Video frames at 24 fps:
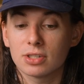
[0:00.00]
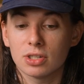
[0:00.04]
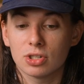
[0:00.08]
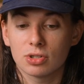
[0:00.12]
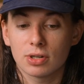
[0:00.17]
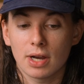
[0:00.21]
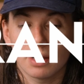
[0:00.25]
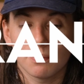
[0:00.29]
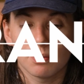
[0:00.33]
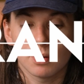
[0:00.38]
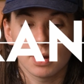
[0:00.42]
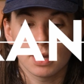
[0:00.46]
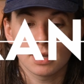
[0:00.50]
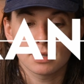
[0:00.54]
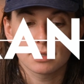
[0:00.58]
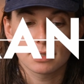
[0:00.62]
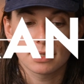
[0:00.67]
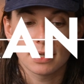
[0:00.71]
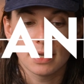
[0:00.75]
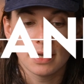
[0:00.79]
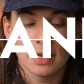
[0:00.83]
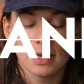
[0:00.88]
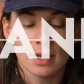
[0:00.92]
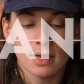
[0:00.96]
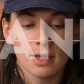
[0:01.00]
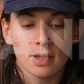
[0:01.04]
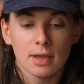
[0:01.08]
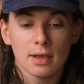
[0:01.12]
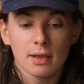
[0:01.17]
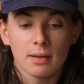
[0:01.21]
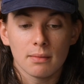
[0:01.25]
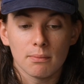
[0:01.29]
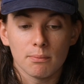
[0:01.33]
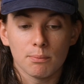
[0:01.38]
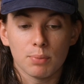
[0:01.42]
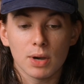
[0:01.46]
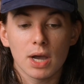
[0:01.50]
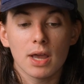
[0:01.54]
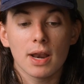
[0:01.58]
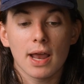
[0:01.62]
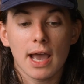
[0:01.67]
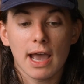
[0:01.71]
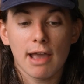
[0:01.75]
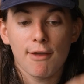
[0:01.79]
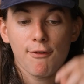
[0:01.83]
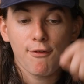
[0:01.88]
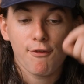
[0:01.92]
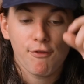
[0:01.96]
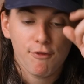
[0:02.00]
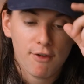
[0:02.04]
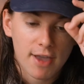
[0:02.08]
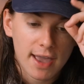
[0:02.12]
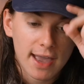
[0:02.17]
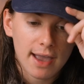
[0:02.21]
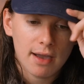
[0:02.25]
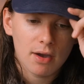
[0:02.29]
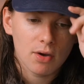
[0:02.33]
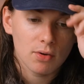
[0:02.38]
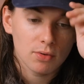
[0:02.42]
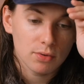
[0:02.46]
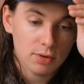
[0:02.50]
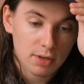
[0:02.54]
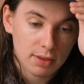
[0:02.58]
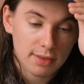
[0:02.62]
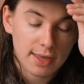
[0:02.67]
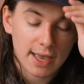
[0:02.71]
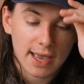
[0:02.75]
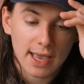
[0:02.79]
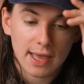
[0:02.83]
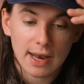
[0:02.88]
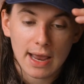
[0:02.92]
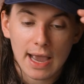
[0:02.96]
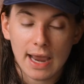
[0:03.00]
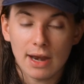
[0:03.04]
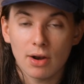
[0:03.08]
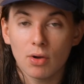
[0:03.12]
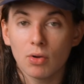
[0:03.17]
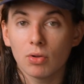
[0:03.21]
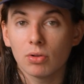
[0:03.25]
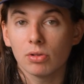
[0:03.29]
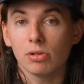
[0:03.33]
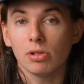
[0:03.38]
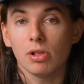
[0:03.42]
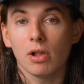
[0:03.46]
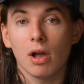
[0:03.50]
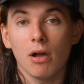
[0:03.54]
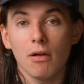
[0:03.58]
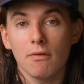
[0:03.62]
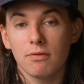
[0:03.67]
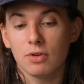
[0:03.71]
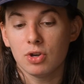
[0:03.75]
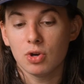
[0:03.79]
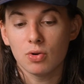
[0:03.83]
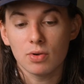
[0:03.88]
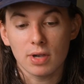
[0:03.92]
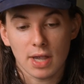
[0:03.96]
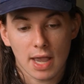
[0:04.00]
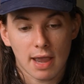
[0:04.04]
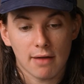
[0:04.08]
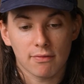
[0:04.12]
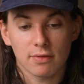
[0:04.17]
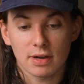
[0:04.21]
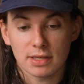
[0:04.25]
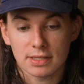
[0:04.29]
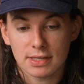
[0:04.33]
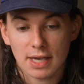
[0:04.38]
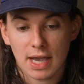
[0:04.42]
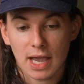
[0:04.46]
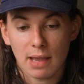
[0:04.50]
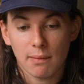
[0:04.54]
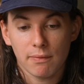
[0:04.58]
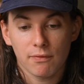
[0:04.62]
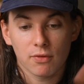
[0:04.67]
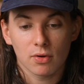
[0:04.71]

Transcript: try pranks. But I found that I don't love doing every type.